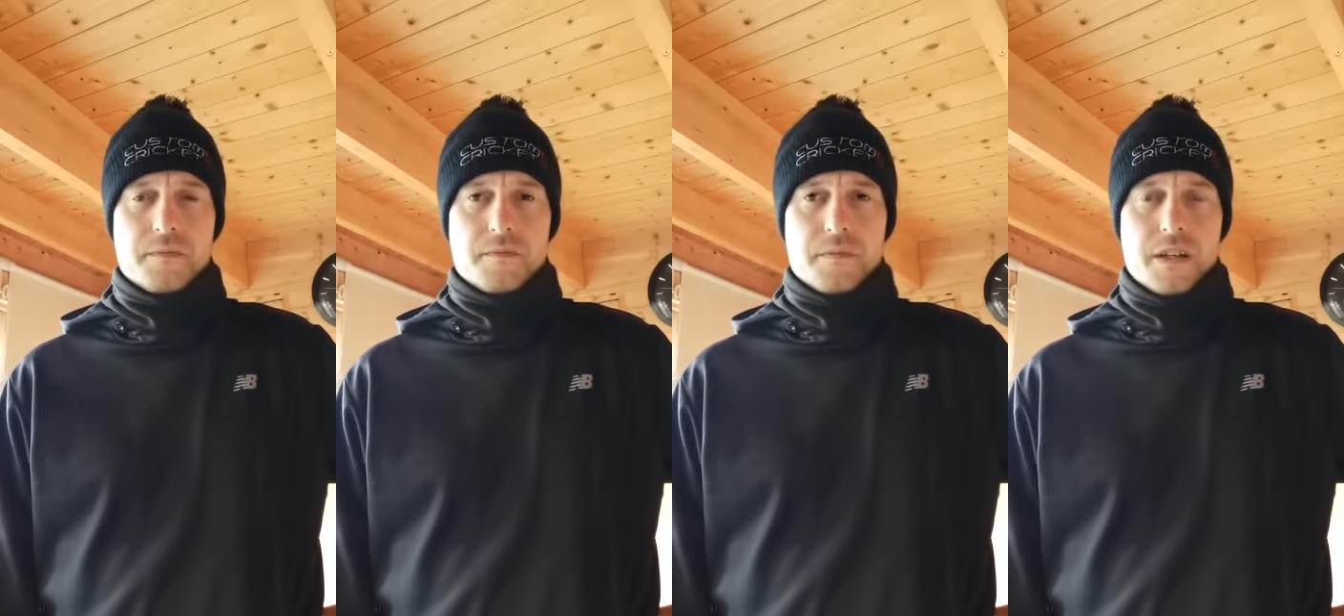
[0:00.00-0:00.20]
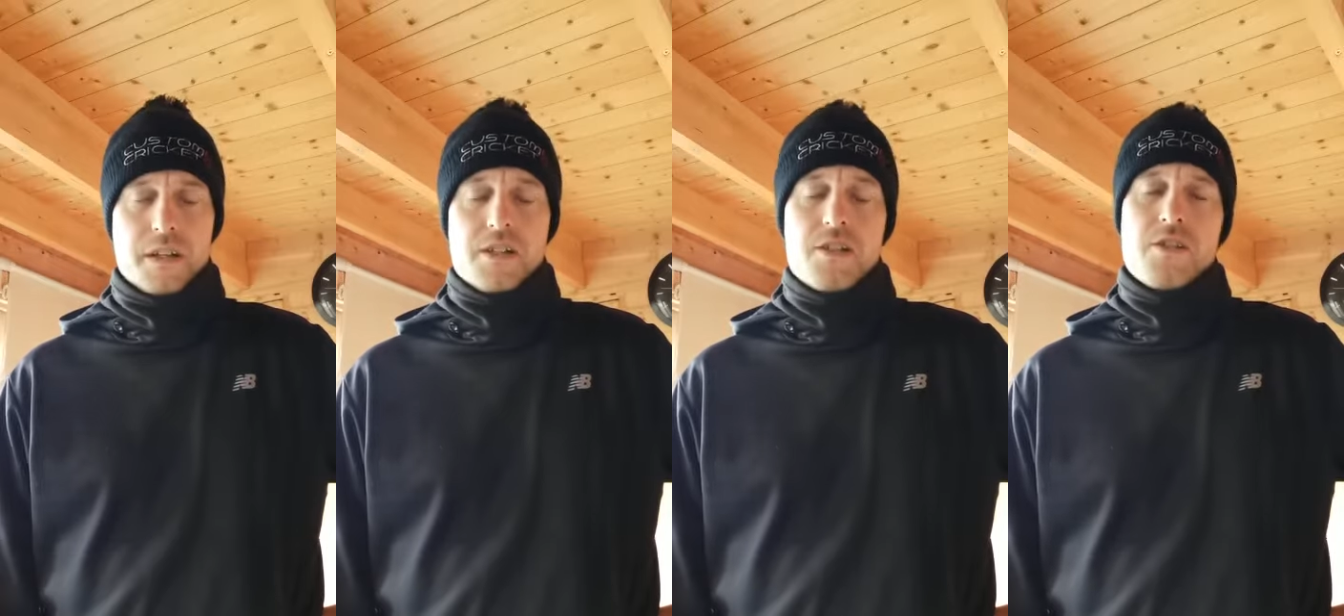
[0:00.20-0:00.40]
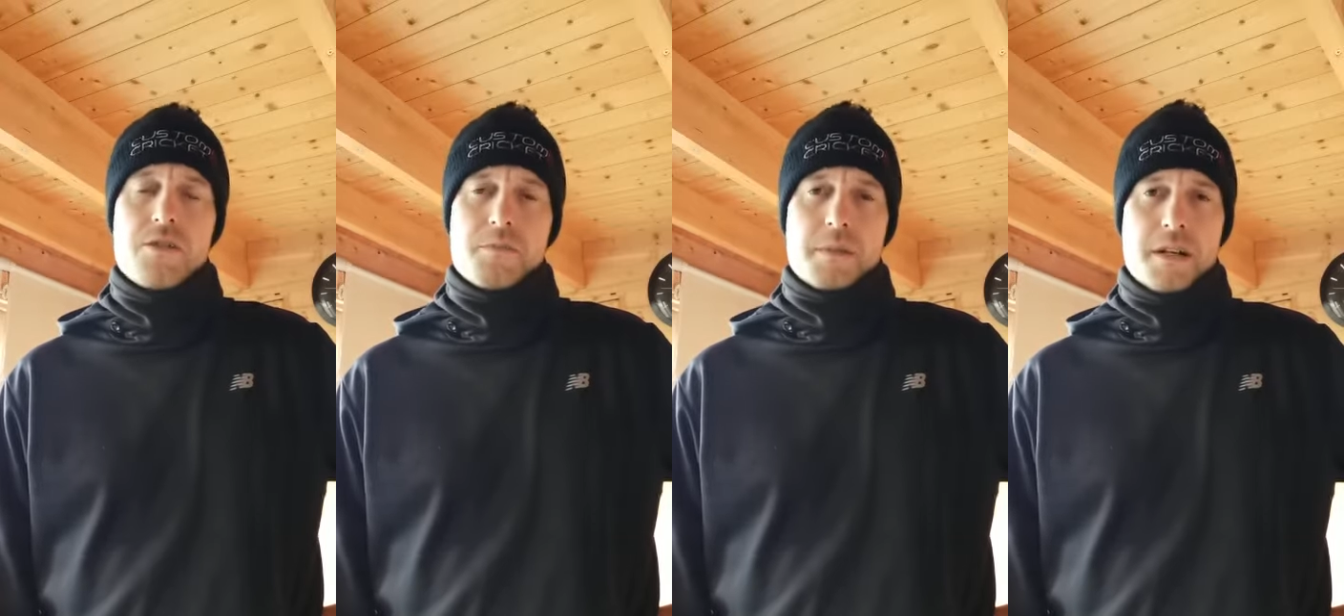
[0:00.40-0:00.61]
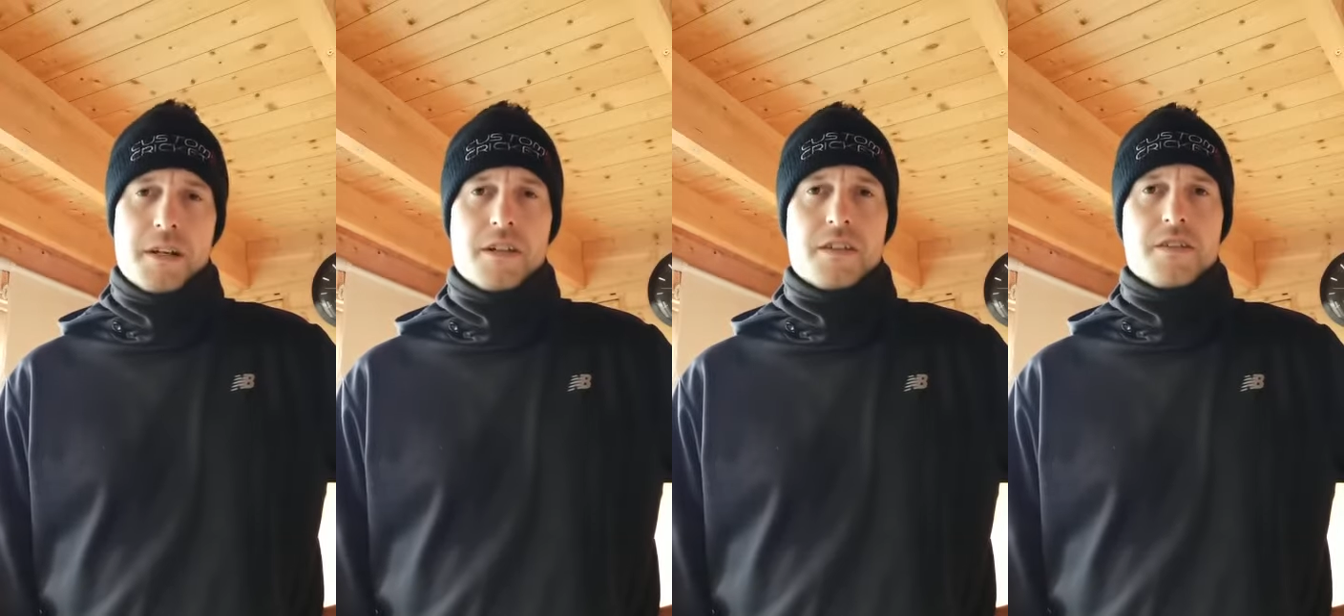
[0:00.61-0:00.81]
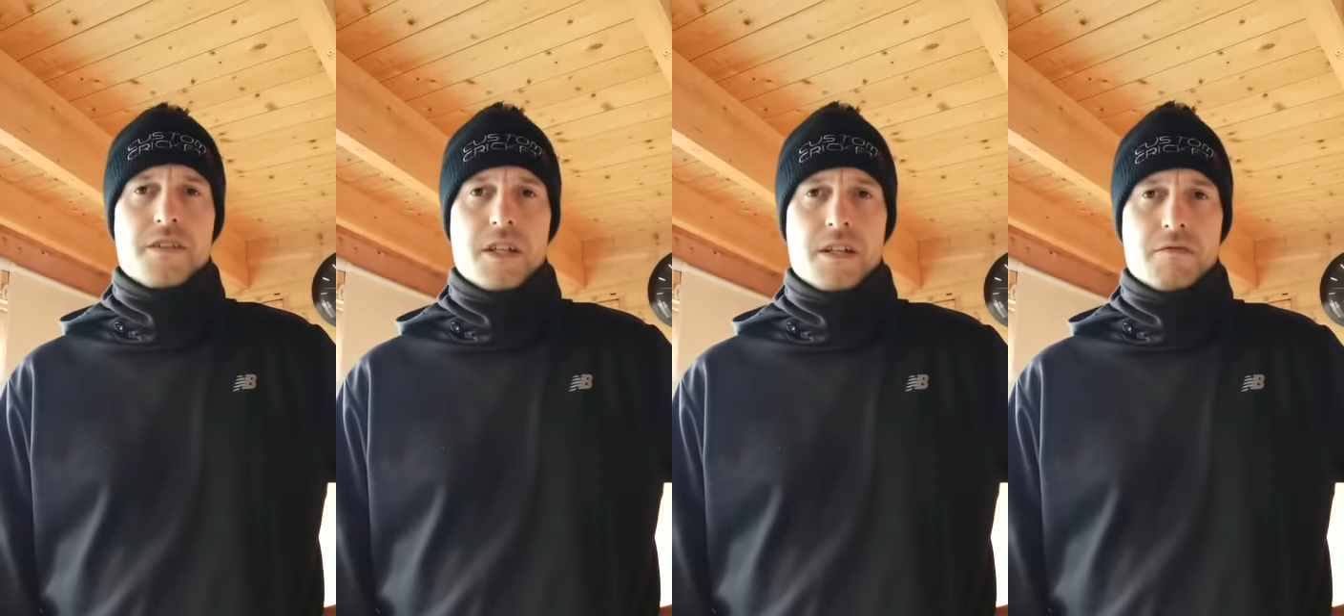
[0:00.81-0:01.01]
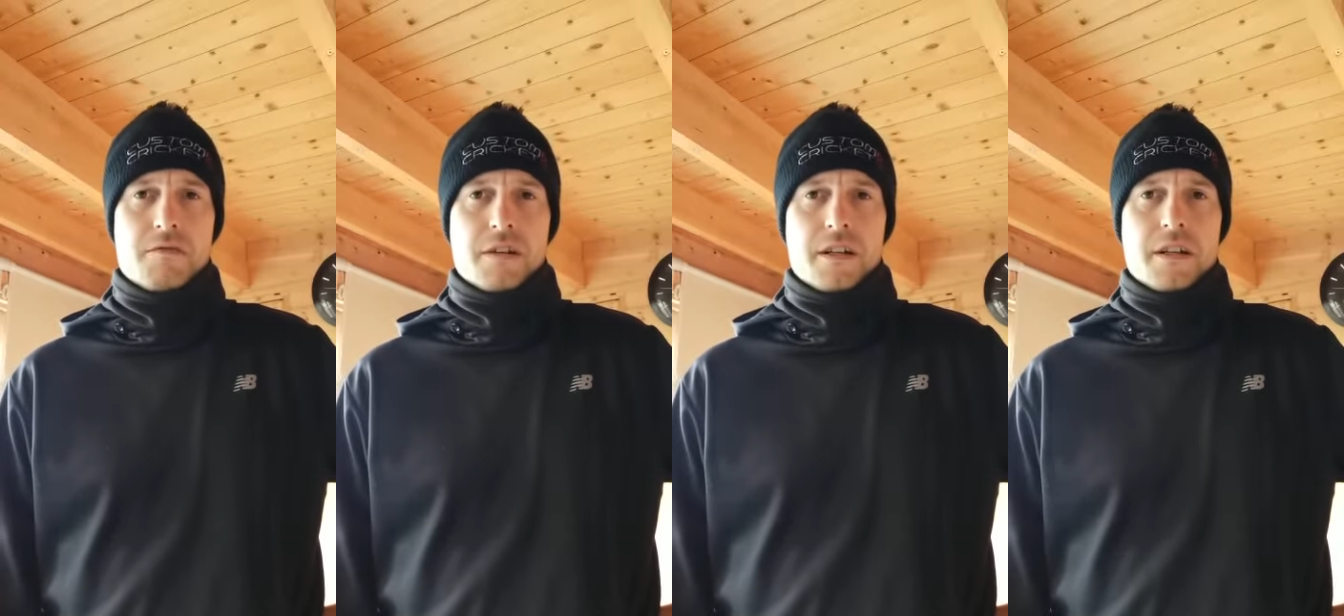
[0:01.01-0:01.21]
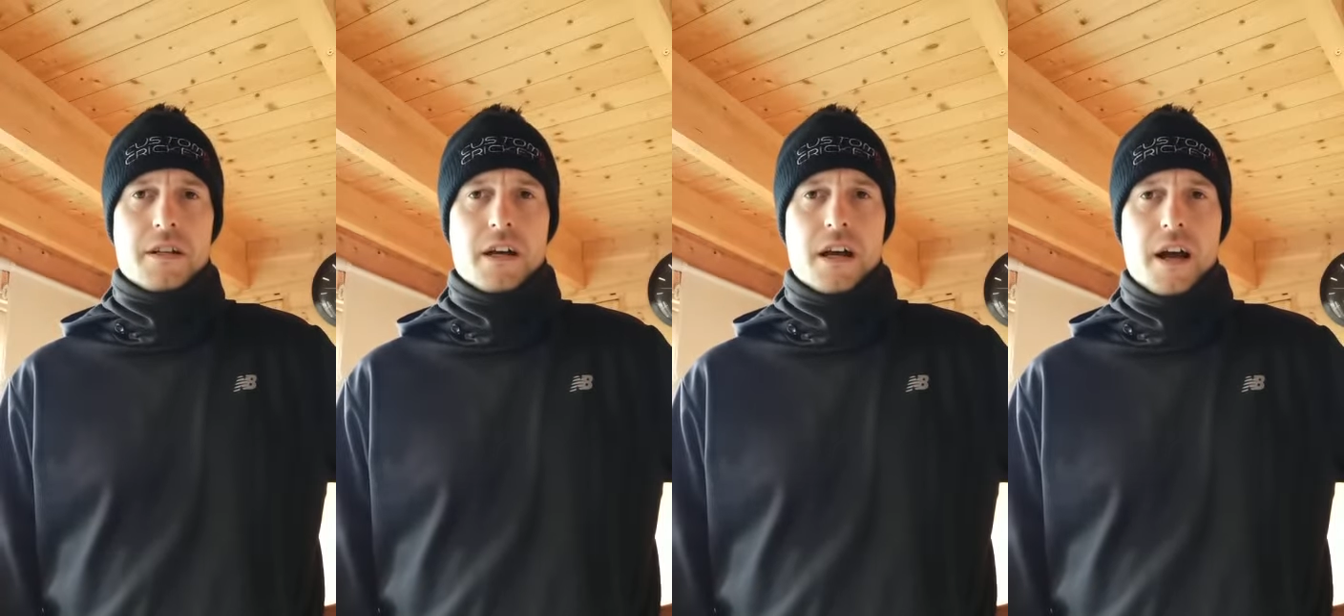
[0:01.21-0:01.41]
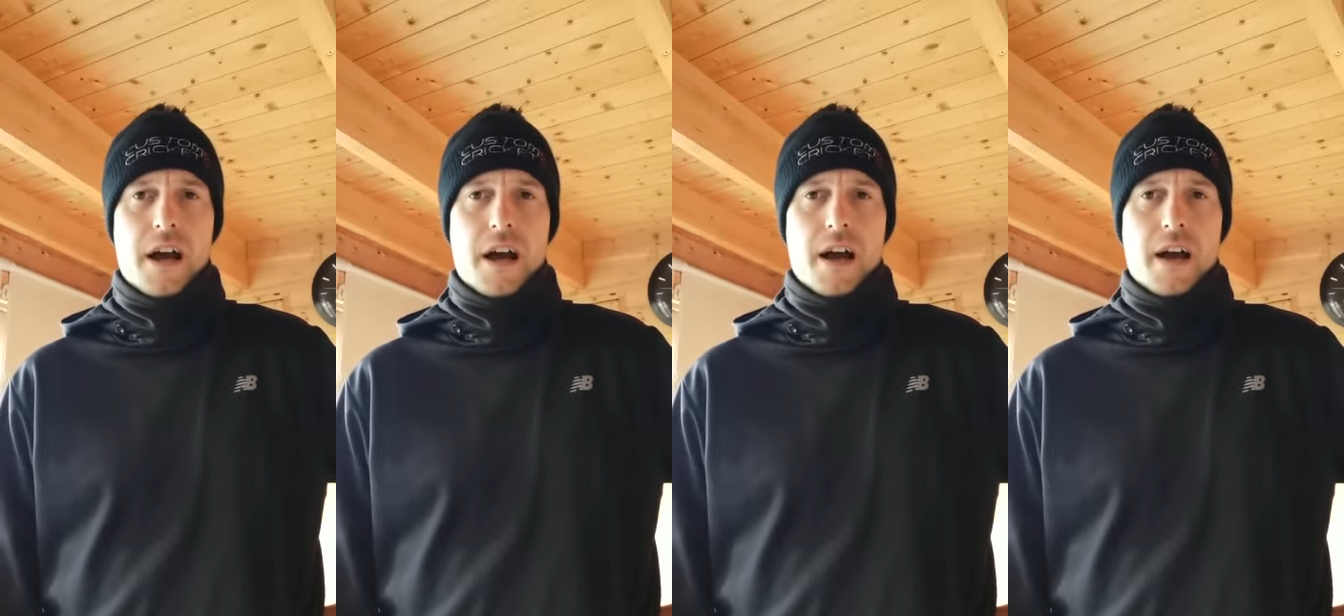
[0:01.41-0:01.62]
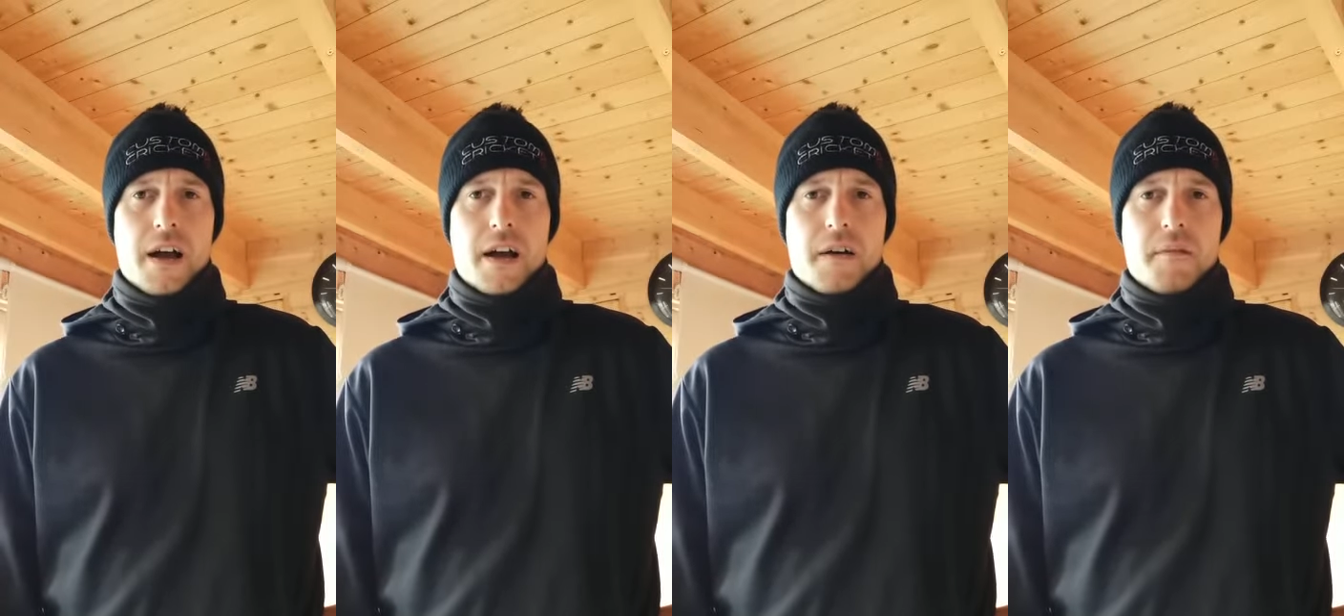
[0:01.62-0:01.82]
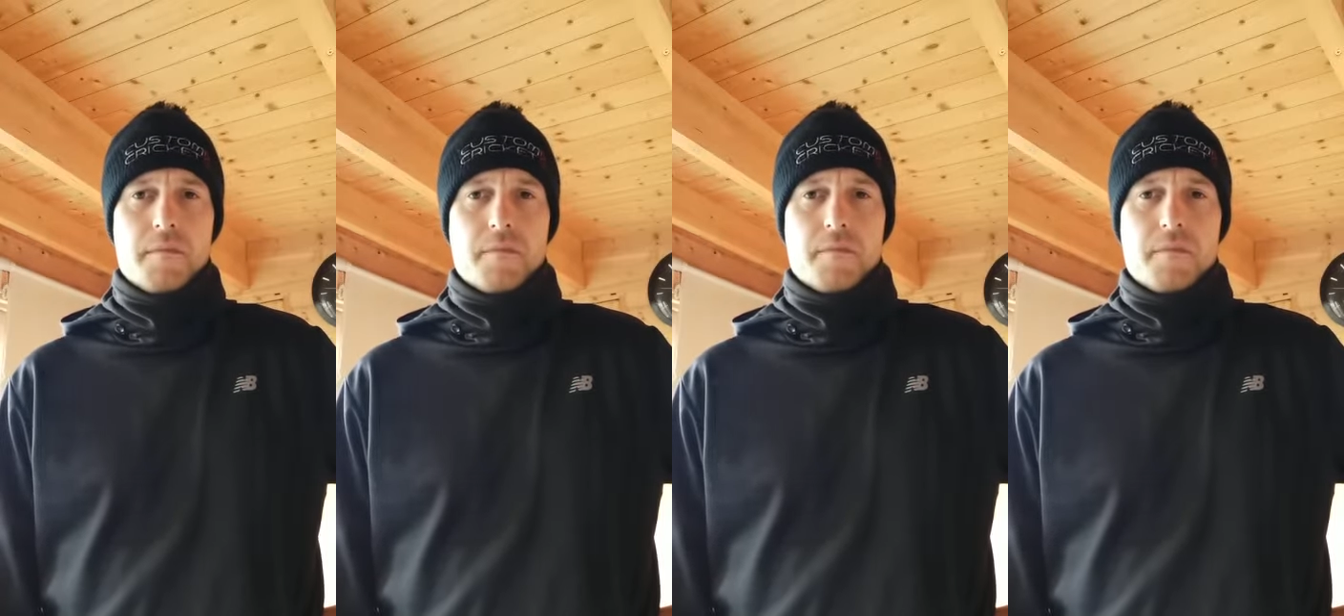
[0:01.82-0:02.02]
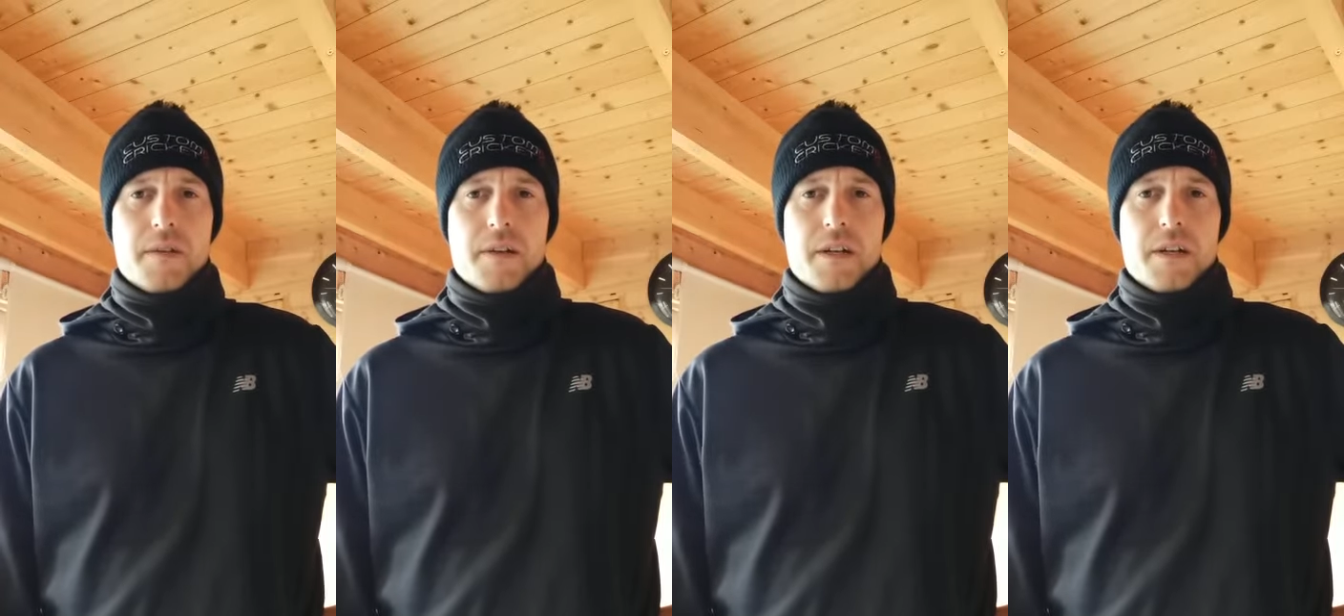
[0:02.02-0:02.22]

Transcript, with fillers: you should be considering um,